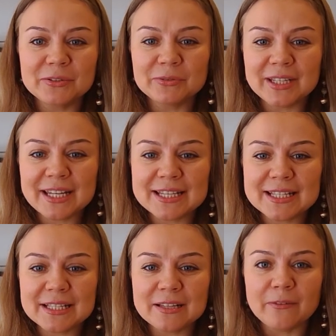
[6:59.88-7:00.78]

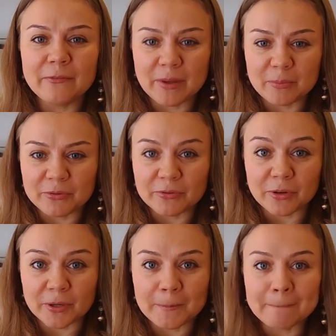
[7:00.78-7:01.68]
today's
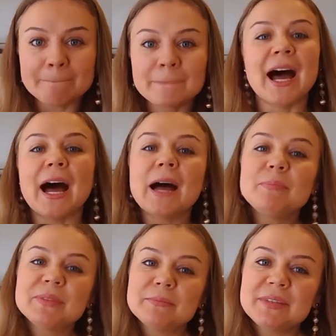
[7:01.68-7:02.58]
webinar.
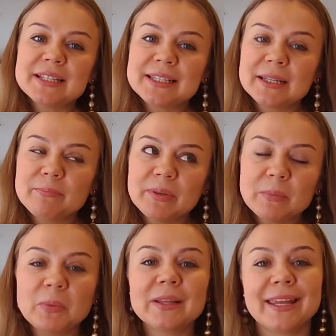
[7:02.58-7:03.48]
Optimistic
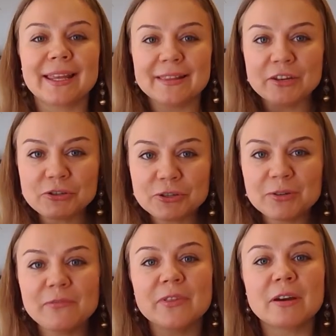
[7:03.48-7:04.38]
people can
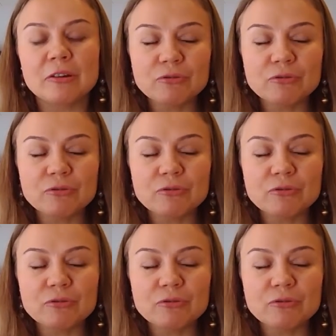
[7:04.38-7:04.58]
achieve their